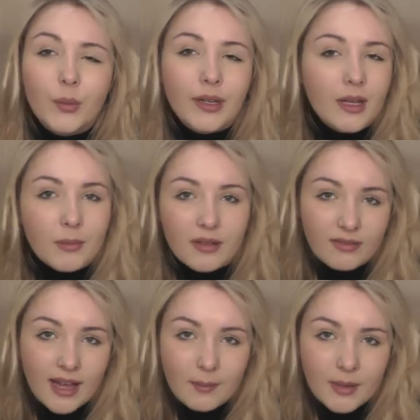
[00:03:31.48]
Here my
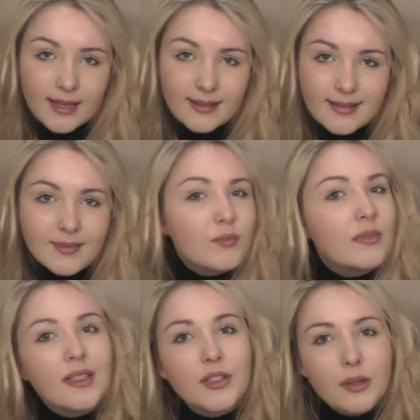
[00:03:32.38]
flatmates
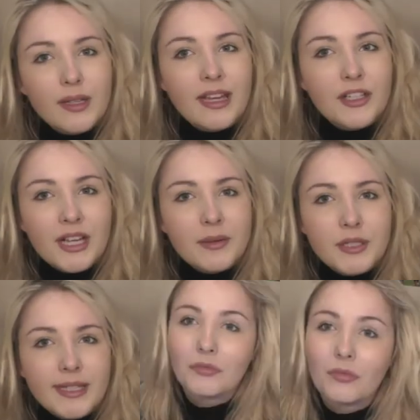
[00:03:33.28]
enjoy their
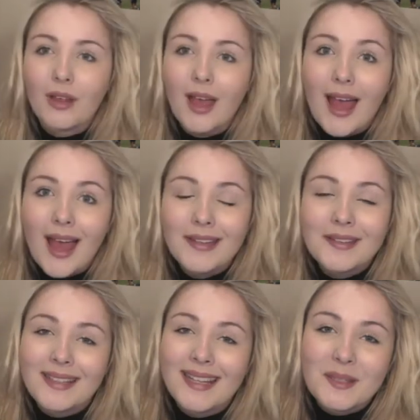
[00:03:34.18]
shouting.
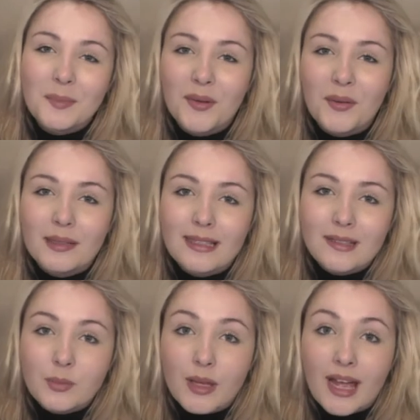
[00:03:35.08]
And last but not
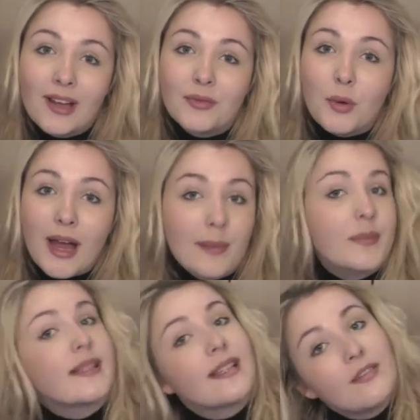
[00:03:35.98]
least, we have What
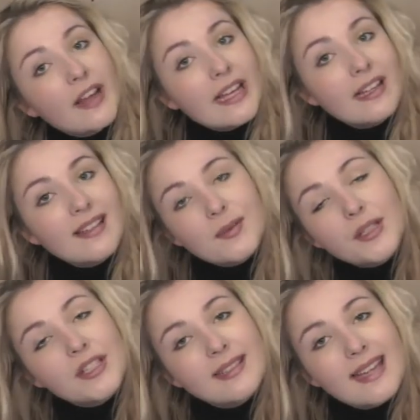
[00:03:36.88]
Happens in Vegas,
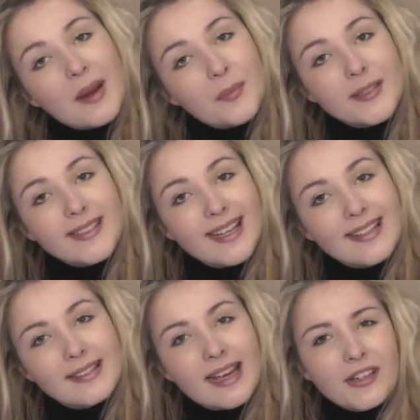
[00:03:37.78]
which is Cameron
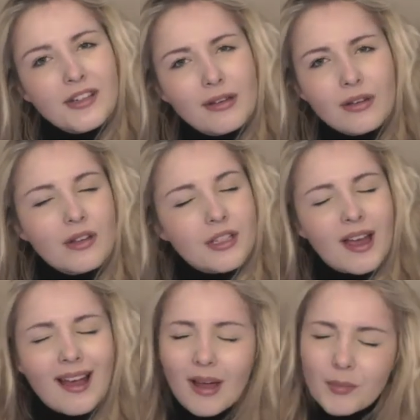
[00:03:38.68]
Diaz and Ashton
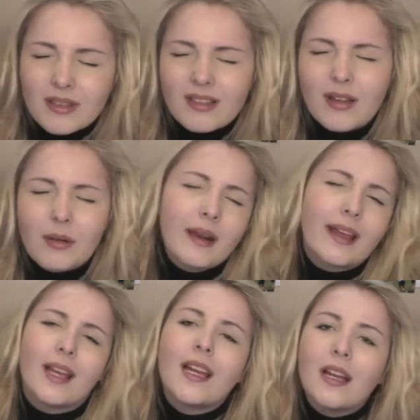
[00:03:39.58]
Kutcher.
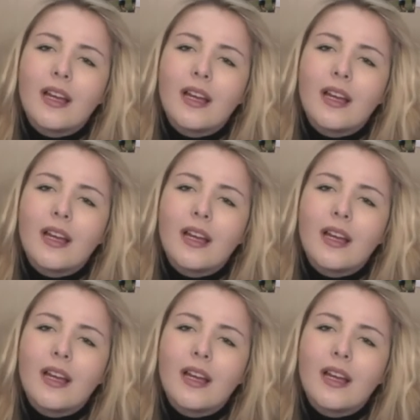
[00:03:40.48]
Absolutely